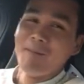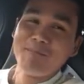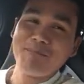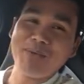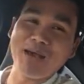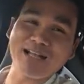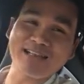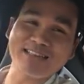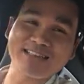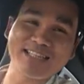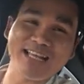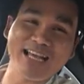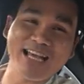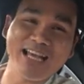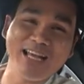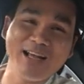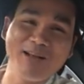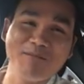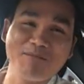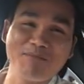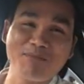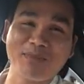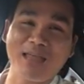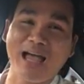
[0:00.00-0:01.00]
Big
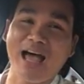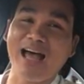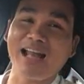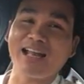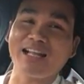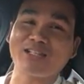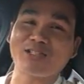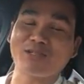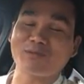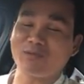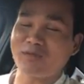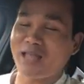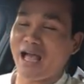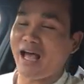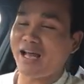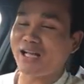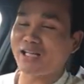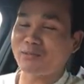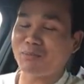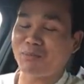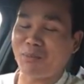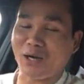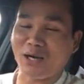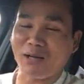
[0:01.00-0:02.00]
D, that is
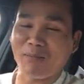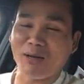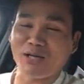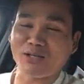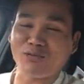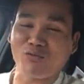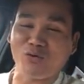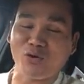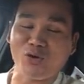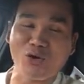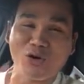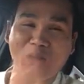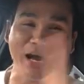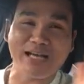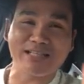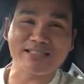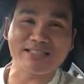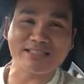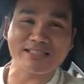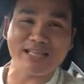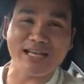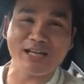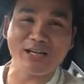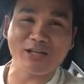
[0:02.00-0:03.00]
pretty much for you
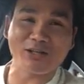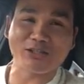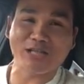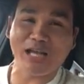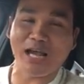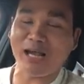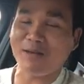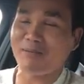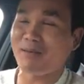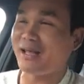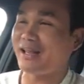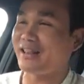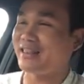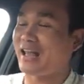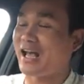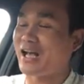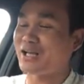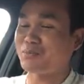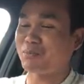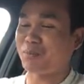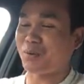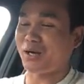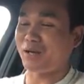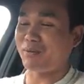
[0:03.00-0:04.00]
guys' entertainment.
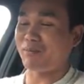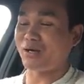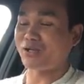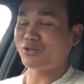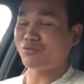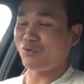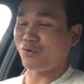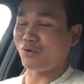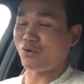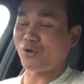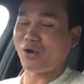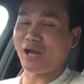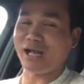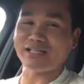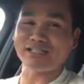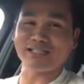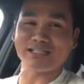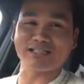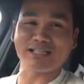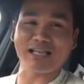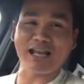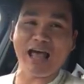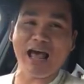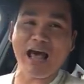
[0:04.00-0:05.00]
That's pretty much for you
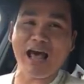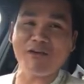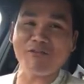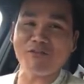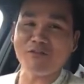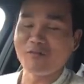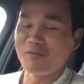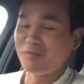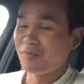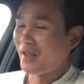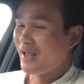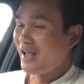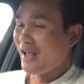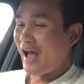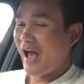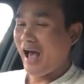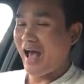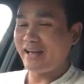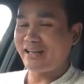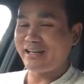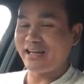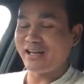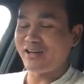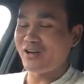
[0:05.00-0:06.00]
guys' laugh.
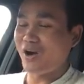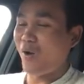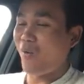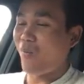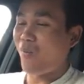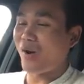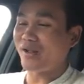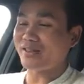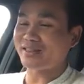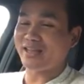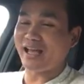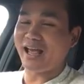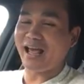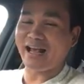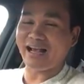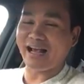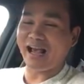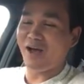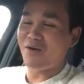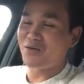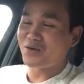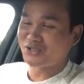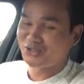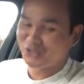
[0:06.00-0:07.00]
I didn't know what the heck
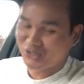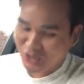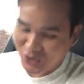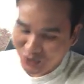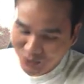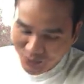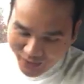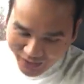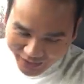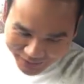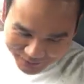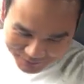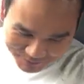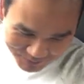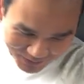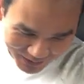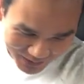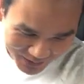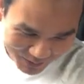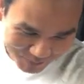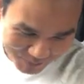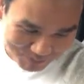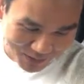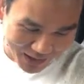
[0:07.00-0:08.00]
I was doing,
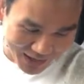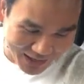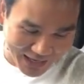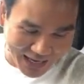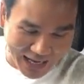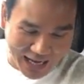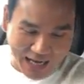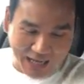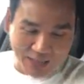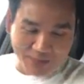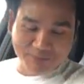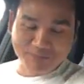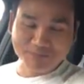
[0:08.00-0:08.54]
but I